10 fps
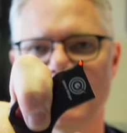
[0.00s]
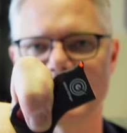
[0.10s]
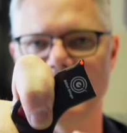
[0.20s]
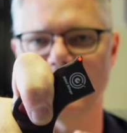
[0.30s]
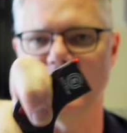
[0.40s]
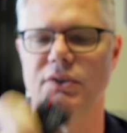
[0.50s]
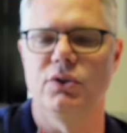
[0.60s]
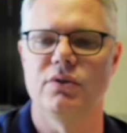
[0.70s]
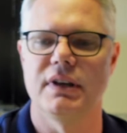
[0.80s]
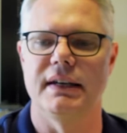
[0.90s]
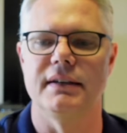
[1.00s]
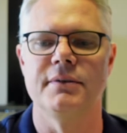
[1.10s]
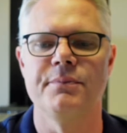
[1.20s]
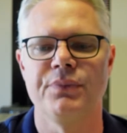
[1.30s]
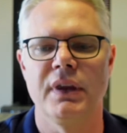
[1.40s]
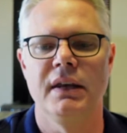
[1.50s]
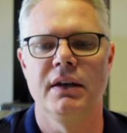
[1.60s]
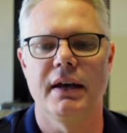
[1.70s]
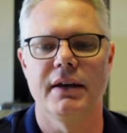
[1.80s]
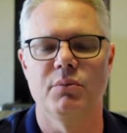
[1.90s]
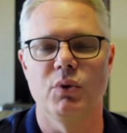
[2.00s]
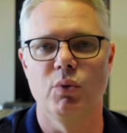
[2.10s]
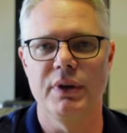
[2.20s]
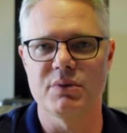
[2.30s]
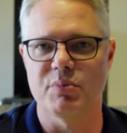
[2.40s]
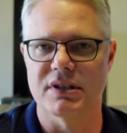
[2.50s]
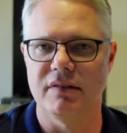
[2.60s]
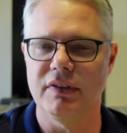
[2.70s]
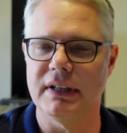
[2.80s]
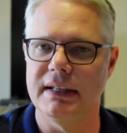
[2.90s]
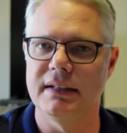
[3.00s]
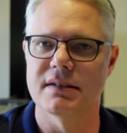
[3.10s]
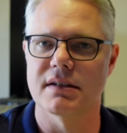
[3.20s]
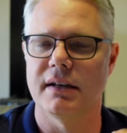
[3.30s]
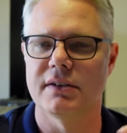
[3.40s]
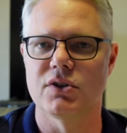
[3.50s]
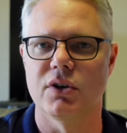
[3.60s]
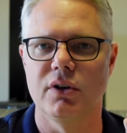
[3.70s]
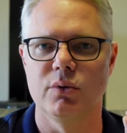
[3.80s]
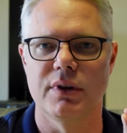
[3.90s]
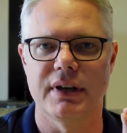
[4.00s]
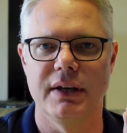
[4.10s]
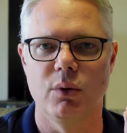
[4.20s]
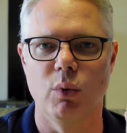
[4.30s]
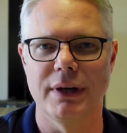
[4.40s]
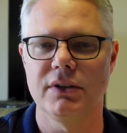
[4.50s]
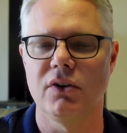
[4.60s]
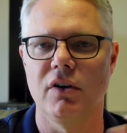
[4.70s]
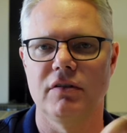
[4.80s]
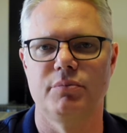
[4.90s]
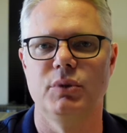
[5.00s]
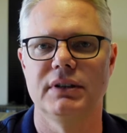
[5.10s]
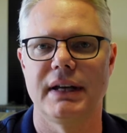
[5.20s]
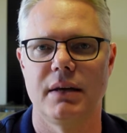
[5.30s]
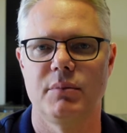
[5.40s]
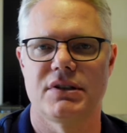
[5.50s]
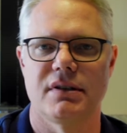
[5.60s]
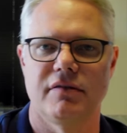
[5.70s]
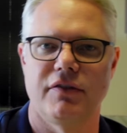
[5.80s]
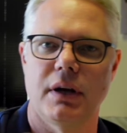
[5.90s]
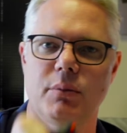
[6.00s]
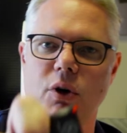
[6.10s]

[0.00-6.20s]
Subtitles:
there's nothing new there. We specifically decided to go with a 1.5mm diameter fiber